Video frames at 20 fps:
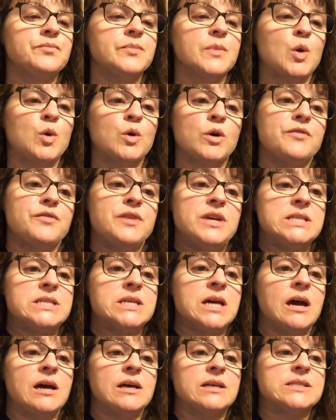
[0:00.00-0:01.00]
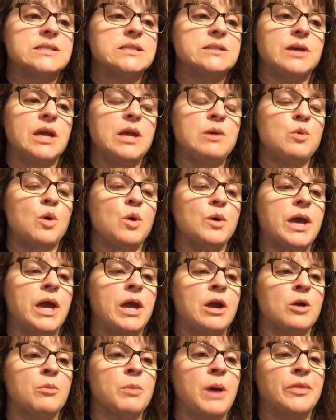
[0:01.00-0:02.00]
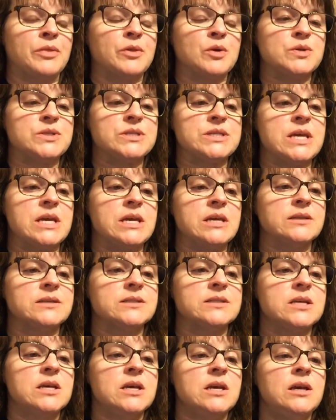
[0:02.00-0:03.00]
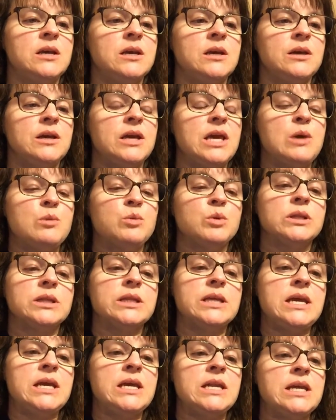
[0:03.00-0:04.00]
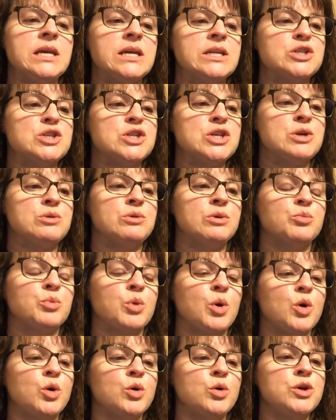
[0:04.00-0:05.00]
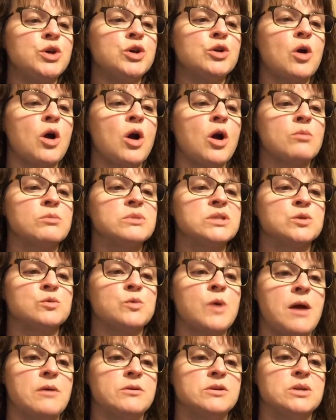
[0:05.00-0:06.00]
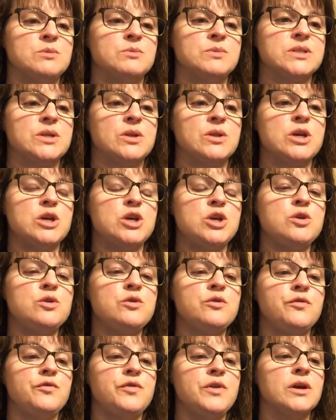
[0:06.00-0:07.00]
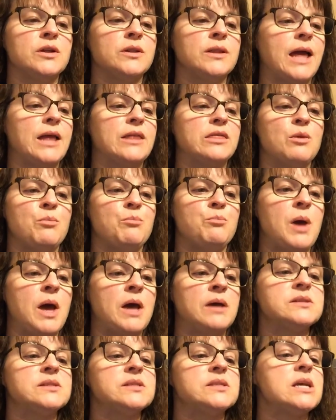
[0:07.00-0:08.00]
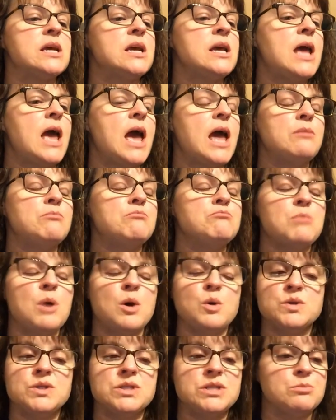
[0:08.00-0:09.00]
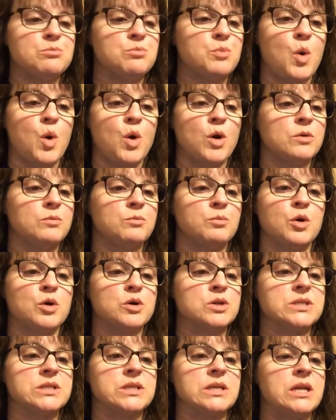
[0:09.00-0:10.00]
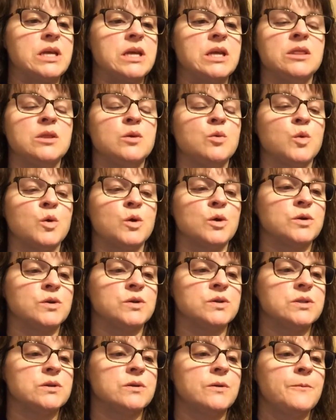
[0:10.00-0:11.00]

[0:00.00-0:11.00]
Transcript: Or if he does, he won't care about those things. He will lean into you and pull your arms around him so that you feel like the best and most important person in the world.